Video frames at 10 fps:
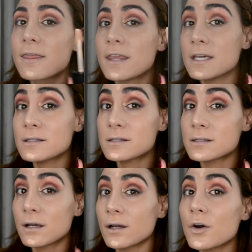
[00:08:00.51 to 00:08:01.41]

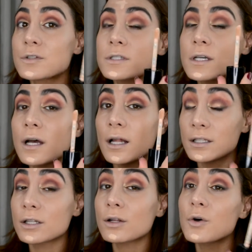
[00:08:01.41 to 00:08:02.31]
This goes a
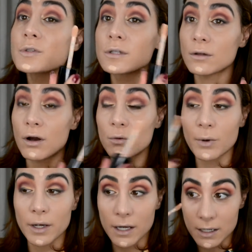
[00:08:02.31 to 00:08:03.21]
long
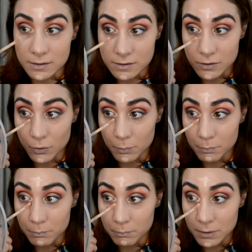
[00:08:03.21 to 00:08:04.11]
way, guys. So
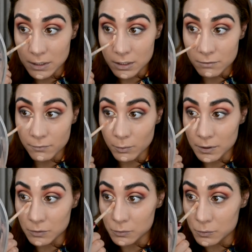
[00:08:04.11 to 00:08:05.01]
be careful
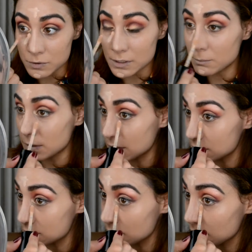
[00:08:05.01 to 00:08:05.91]
when you use it
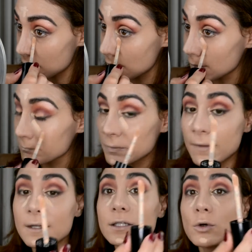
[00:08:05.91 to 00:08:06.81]
because
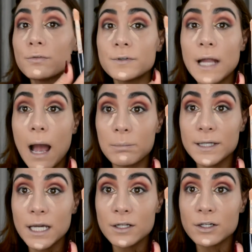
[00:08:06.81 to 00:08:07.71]
the doe foot
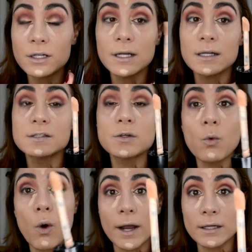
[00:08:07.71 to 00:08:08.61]
applicator, it's
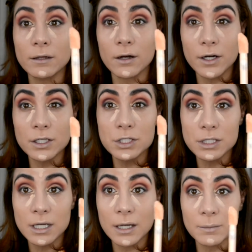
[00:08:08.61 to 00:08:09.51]
quite large.
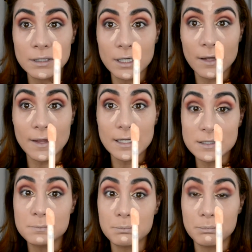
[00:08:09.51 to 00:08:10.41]
I mean, look at that.
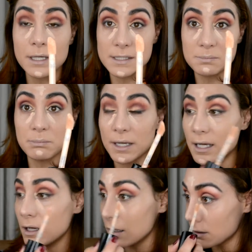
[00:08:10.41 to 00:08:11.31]
It's
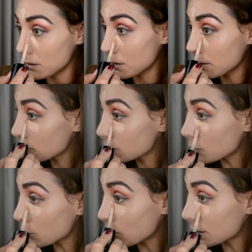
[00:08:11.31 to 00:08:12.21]
big.
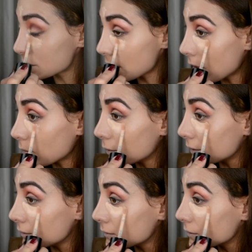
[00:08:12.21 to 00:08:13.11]
So watch out
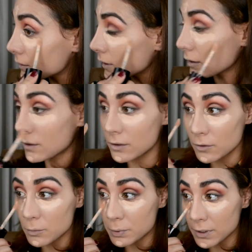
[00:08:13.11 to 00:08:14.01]
when
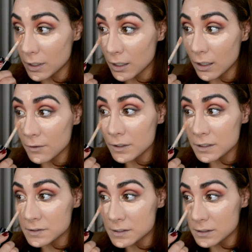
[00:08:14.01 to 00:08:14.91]
you put on the
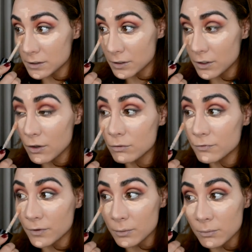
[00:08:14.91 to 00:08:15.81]
concealer. Go
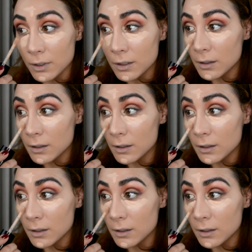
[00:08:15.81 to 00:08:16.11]
from